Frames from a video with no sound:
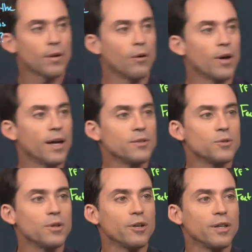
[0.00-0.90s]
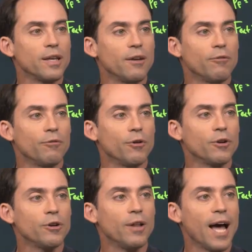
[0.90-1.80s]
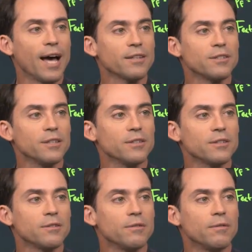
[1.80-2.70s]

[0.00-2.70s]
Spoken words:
Okay, so they're in the vertical axis.